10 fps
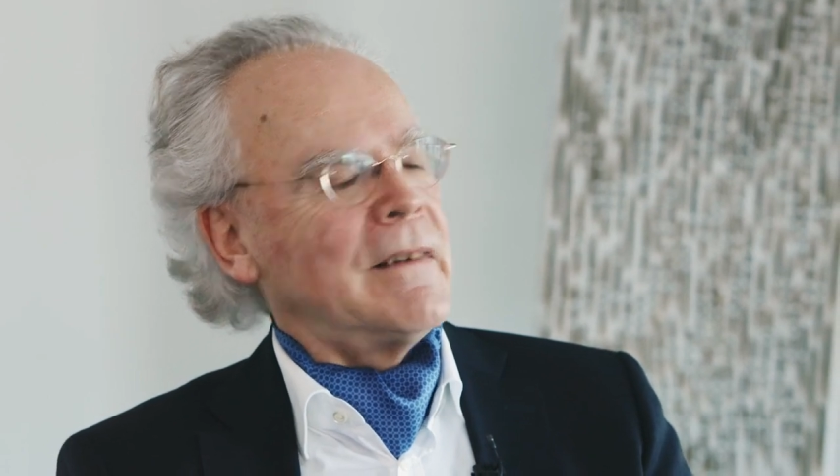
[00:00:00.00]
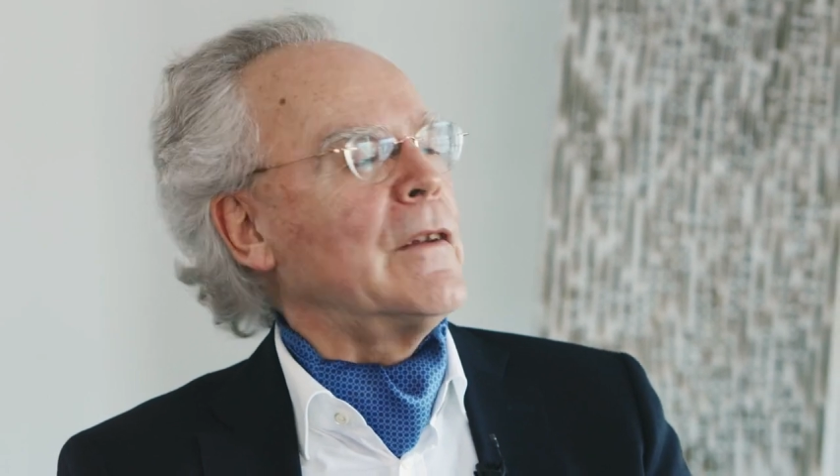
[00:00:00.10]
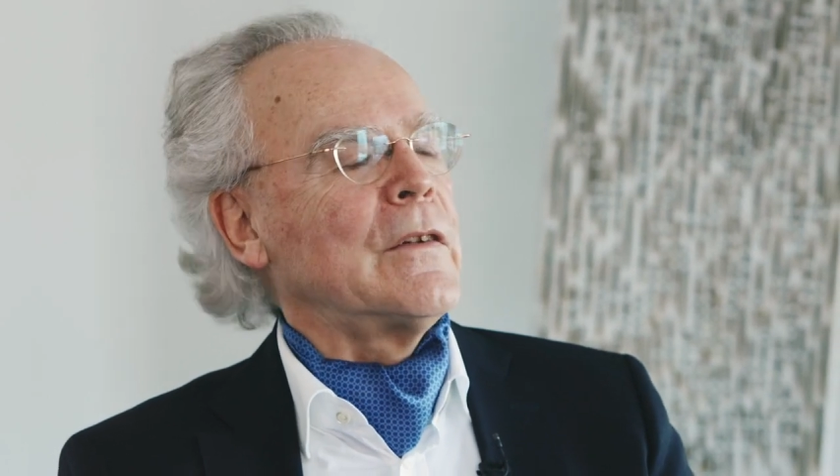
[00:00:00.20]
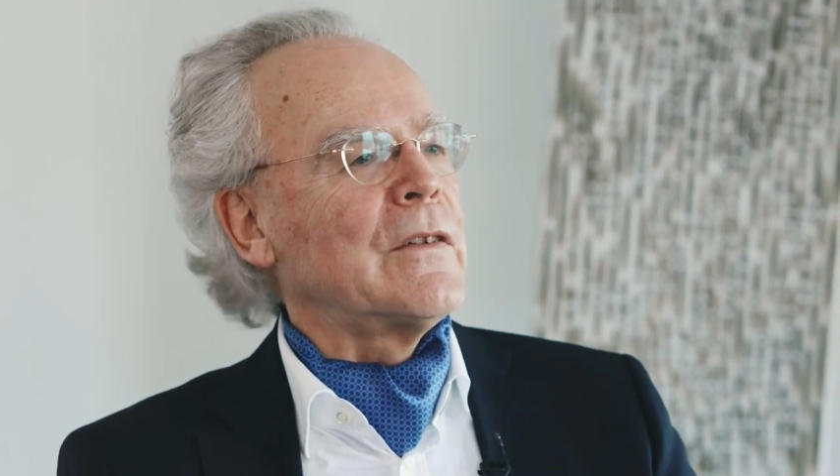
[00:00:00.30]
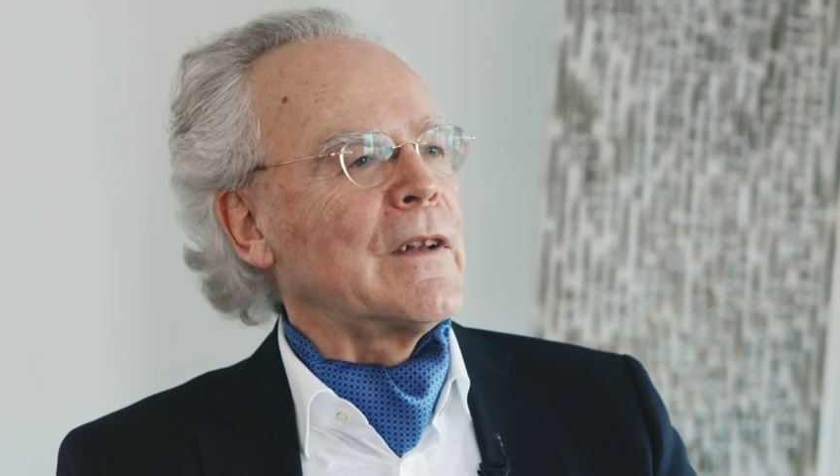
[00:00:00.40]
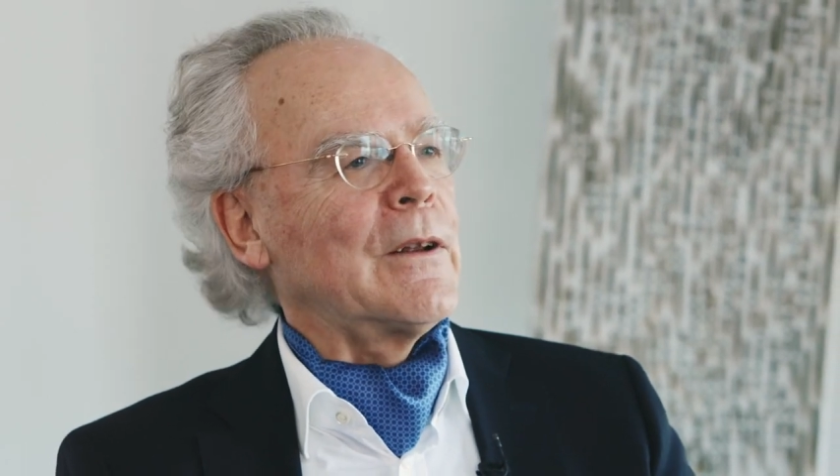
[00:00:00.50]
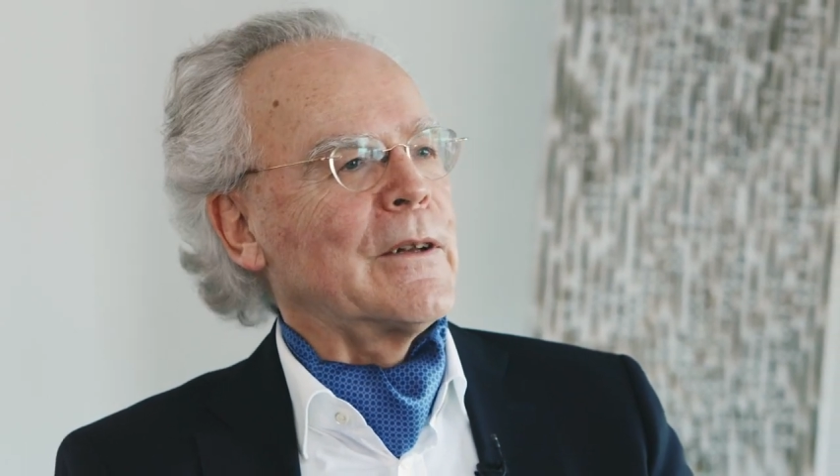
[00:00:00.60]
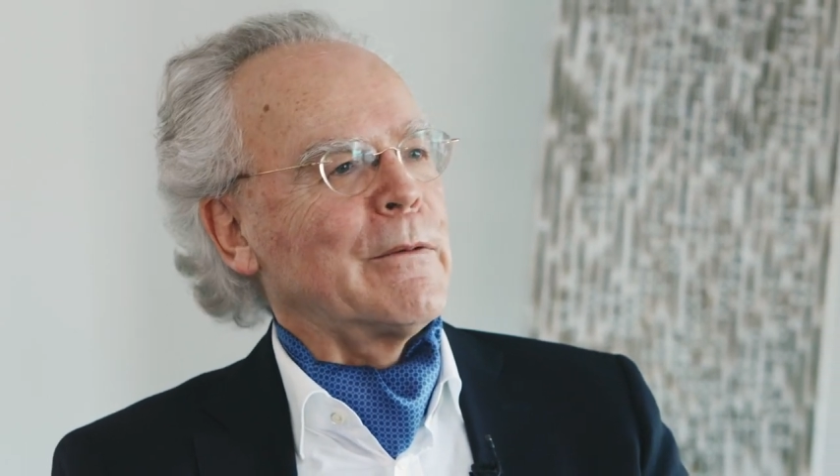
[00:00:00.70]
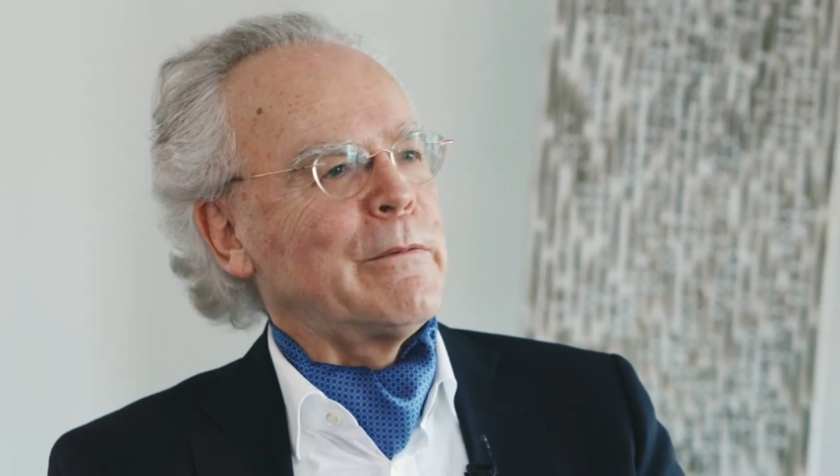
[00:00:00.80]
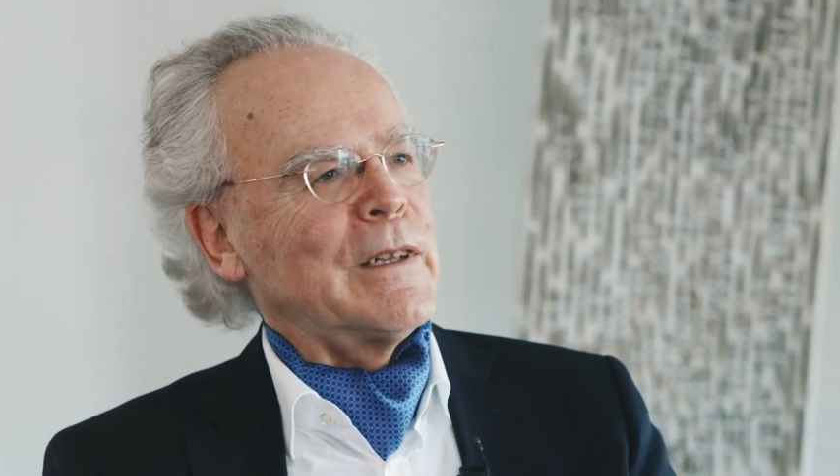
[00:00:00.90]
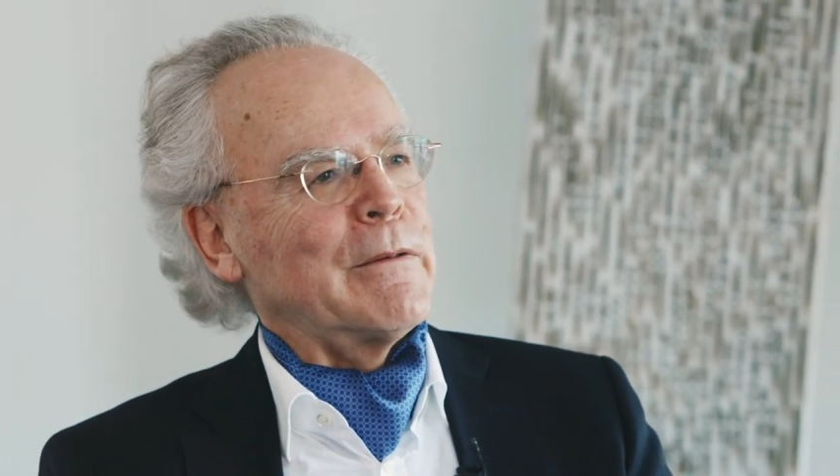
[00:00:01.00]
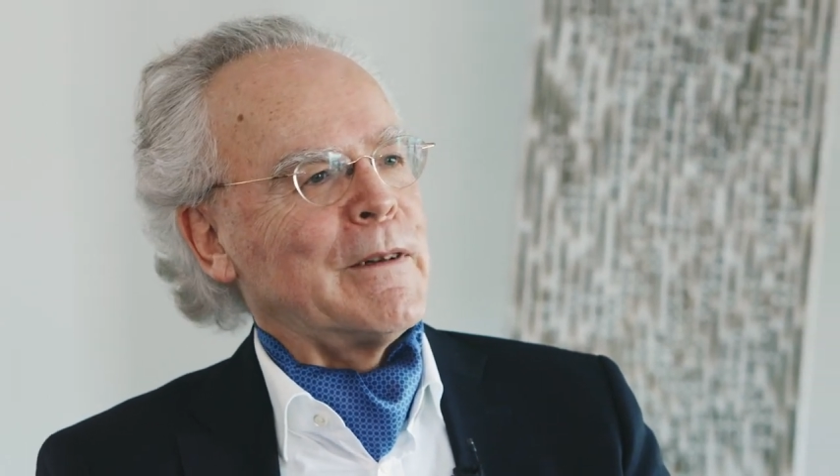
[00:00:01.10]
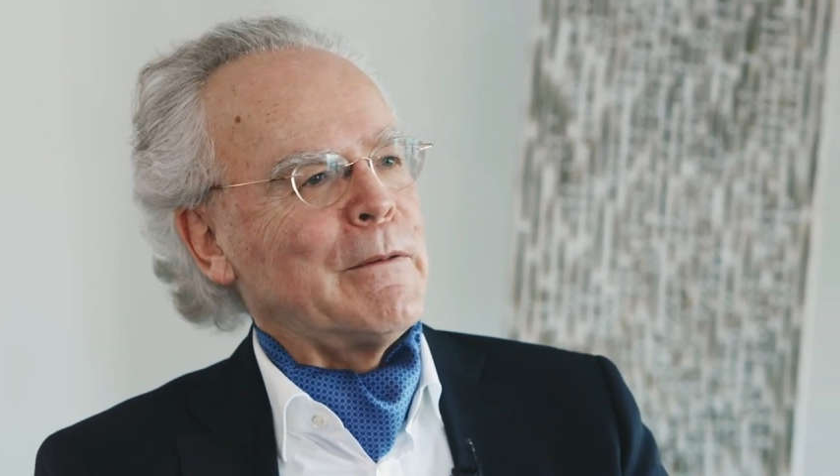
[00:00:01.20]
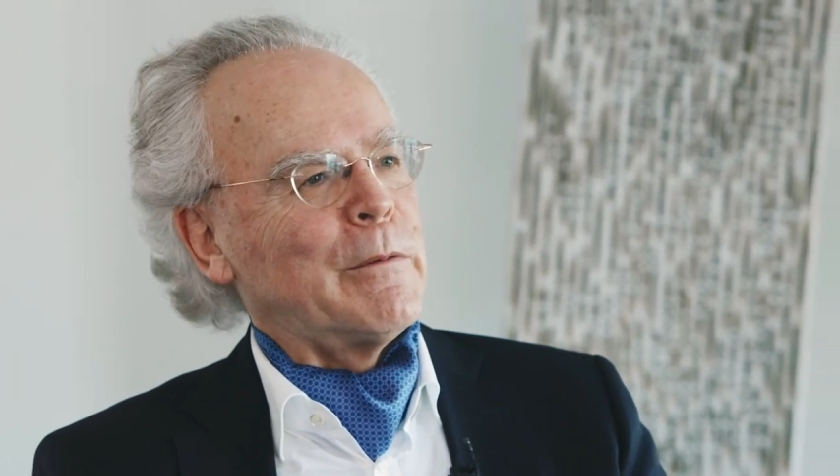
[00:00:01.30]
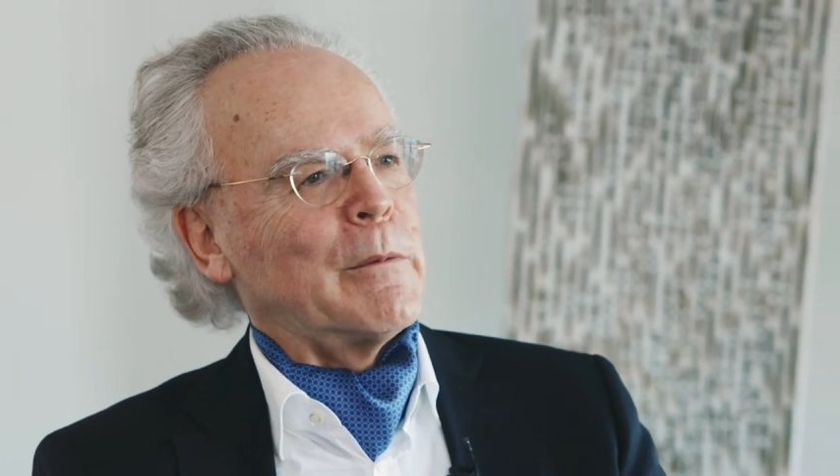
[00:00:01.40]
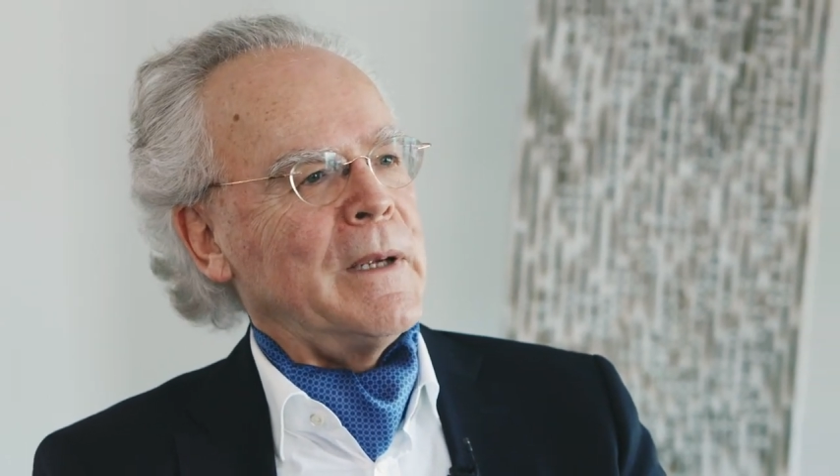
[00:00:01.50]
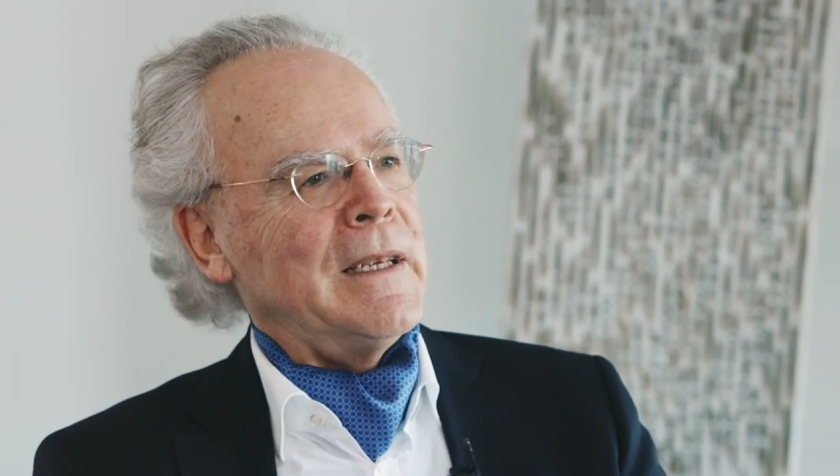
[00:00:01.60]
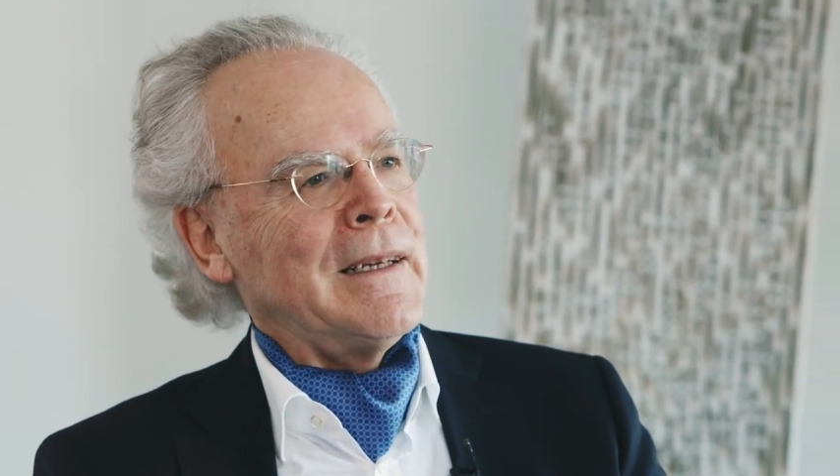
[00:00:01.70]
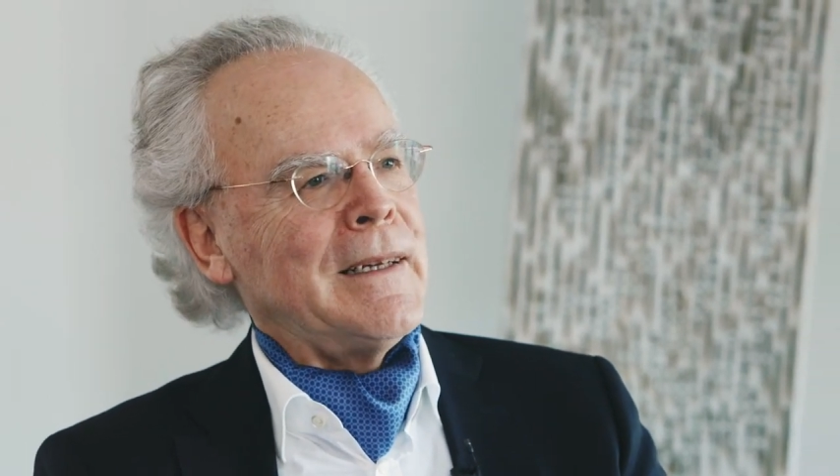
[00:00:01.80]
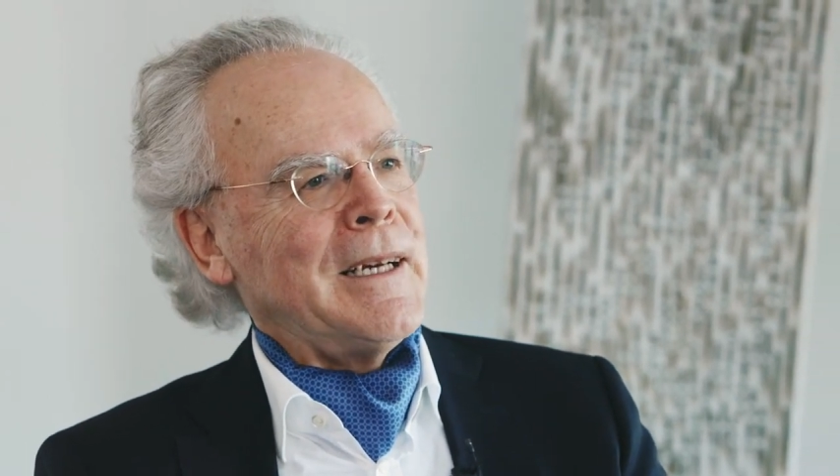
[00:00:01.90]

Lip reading: this is a lot of fun for me